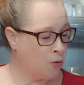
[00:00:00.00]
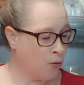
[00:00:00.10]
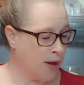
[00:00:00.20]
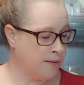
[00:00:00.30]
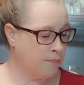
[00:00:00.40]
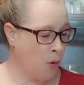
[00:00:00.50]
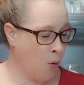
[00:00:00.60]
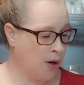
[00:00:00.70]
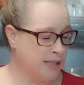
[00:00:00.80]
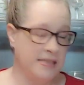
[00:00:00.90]
read
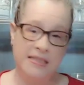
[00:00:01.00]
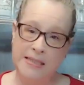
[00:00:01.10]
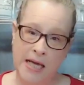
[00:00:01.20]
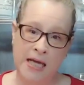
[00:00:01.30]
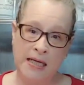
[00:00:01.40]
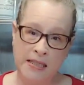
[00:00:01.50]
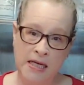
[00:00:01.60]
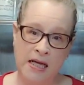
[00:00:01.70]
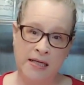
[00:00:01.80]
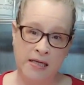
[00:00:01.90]

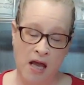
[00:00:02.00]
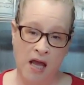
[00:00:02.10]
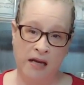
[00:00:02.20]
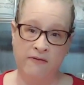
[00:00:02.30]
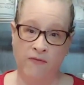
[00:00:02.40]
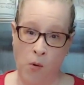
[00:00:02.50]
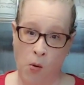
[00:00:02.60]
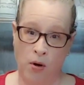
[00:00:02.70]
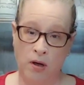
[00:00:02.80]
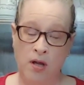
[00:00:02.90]

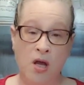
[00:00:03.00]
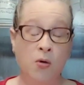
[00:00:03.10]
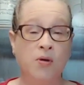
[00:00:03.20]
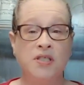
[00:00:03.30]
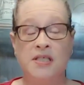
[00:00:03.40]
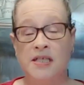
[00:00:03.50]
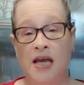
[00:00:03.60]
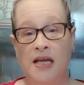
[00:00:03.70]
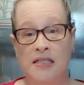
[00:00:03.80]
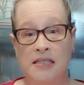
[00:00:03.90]
0.9994, which
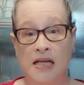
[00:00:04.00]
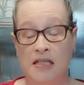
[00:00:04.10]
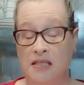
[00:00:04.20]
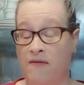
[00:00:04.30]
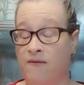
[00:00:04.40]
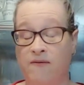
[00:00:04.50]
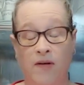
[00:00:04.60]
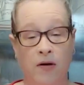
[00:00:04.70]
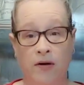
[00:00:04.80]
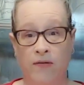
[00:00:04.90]
indicates that it's
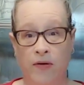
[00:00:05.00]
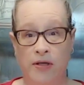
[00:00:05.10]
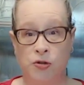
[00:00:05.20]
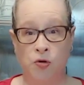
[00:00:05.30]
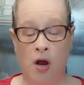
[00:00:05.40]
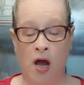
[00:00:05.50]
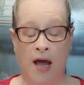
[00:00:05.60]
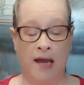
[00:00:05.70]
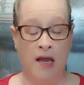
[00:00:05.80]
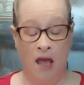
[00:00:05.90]
very, very
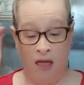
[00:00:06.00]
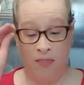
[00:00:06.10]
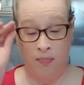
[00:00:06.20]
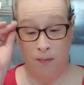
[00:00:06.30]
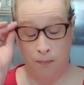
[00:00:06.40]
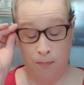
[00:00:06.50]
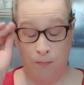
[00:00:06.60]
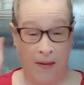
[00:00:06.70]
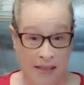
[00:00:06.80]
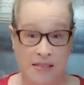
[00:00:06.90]
dry.
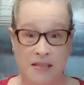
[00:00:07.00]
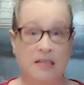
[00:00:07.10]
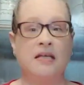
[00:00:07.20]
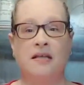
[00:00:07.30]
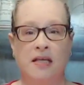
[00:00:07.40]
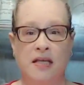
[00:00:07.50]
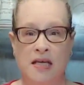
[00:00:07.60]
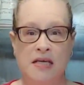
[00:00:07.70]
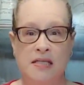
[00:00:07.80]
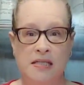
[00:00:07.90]
Basically, the
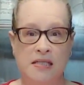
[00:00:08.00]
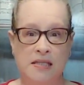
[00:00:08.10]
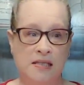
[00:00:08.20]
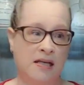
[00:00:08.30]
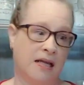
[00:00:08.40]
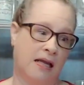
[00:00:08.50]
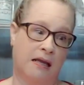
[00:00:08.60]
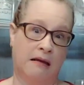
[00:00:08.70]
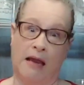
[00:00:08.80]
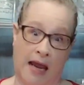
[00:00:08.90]
yeast
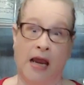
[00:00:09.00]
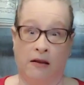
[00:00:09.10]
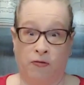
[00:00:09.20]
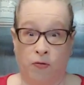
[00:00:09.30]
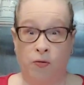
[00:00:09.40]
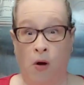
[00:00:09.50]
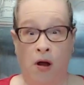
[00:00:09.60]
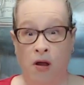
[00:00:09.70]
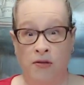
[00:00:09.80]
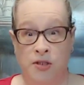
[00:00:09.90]
ate through
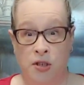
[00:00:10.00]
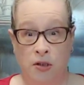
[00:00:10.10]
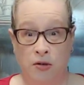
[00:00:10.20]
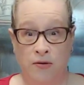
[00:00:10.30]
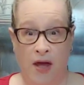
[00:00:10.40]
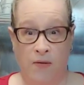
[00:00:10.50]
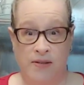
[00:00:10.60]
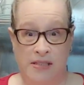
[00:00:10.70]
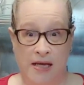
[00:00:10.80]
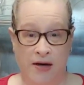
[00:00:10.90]
all the sugar that
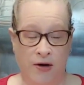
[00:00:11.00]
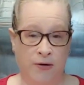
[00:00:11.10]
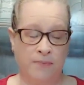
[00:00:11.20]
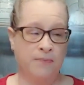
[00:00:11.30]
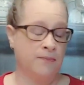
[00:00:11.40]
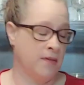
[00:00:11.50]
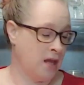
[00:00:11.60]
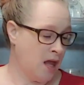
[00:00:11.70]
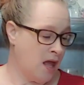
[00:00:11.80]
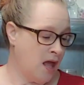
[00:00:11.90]
was there.
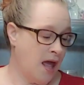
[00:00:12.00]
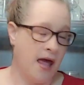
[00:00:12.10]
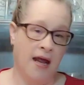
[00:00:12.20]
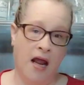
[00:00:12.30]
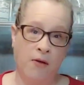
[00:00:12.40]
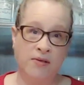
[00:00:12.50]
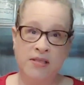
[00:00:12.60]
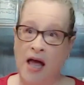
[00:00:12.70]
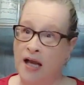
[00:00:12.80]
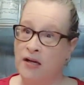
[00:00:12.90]
And I was
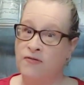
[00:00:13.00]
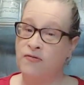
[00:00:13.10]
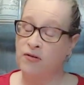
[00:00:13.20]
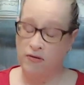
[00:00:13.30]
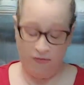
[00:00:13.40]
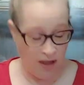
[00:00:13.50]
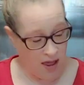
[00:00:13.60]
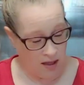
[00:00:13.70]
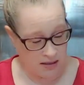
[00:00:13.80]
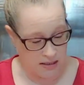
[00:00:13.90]
kind of
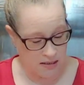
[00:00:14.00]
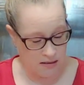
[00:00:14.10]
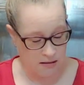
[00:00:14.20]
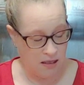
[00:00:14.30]
perplexed.